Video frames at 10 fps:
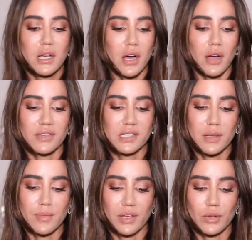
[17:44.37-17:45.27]
Obviously
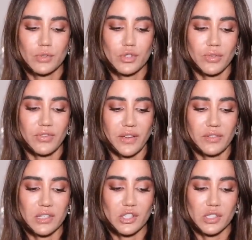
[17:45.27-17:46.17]
my usual
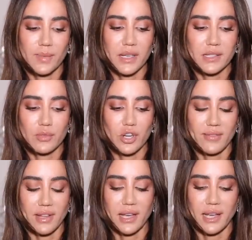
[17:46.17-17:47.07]
favorites, just because I'm
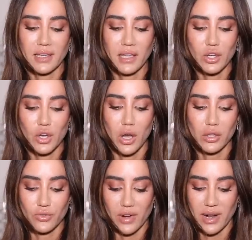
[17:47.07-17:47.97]
traveling, I cannot
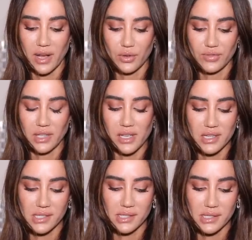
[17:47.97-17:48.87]
run out of
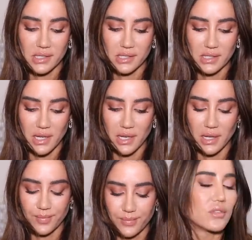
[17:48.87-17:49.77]
this. It's
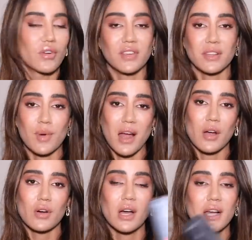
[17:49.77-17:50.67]
the Revita
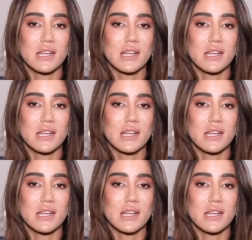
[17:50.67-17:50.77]
Brow.